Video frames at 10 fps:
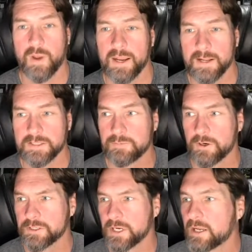the Binance
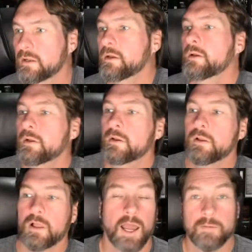Smart Chain.
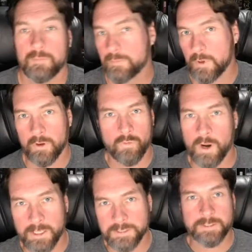I'm a
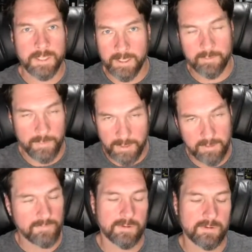cross-chain
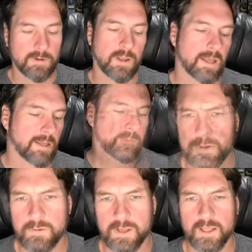believer.
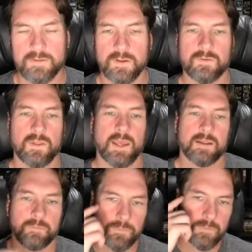So anyway, that does
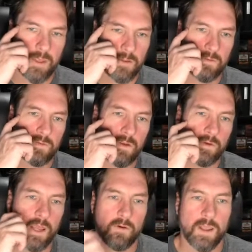that. And
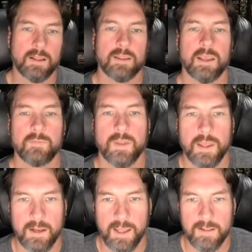so now I claim
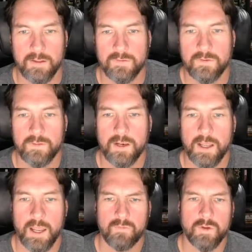that Atlas, so then
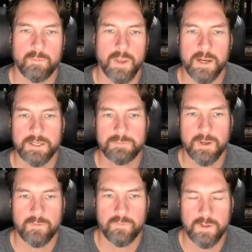I have to manage
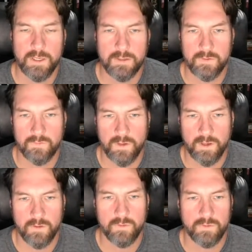my fleet, and it's
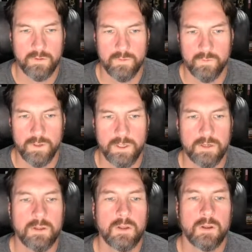like, oh, do you
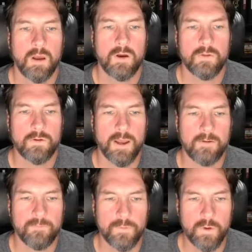need, oh, they're
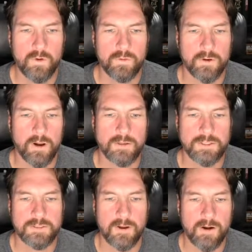out of food, they're all
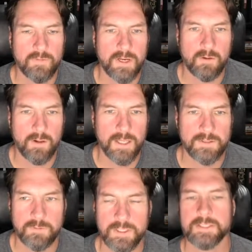starving, oh,
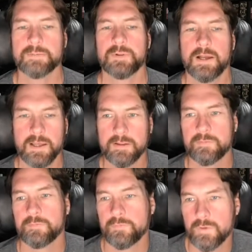let's resupply
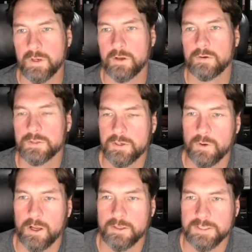them, you know, so
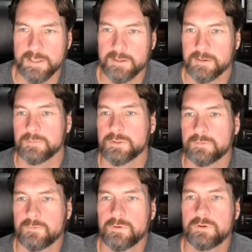I'll send them
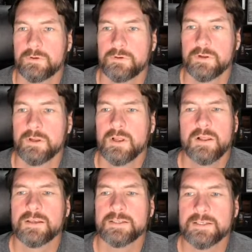some food.
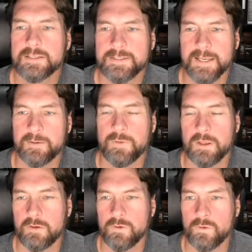This is the same
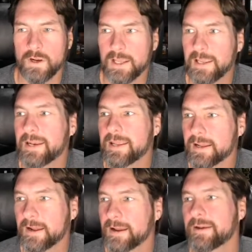thing you do on any
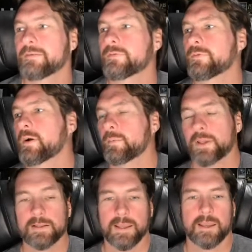kind of
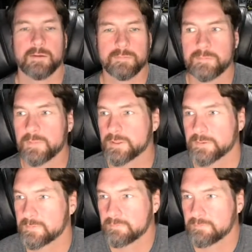farming game.